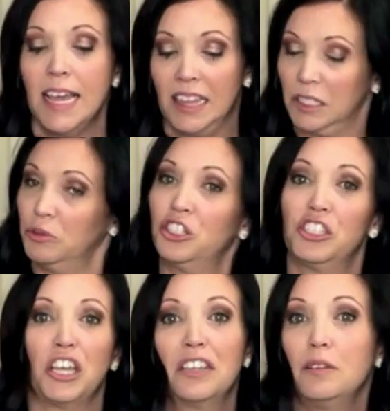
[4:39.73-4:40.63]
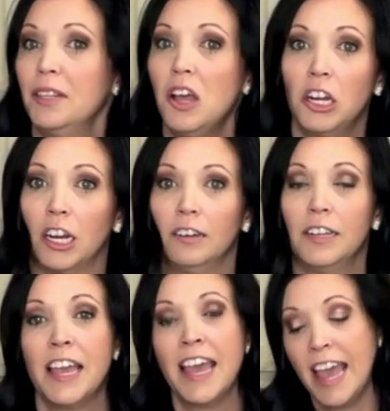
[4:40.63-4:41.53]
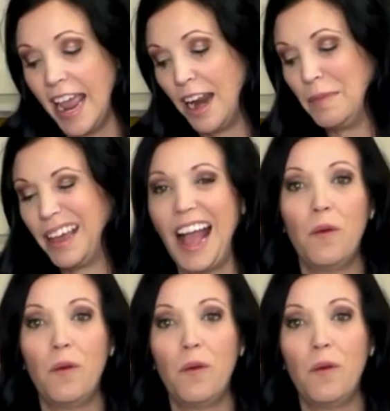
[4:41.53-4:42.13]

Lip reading: This one's just taking a little bit longer. And I'm like,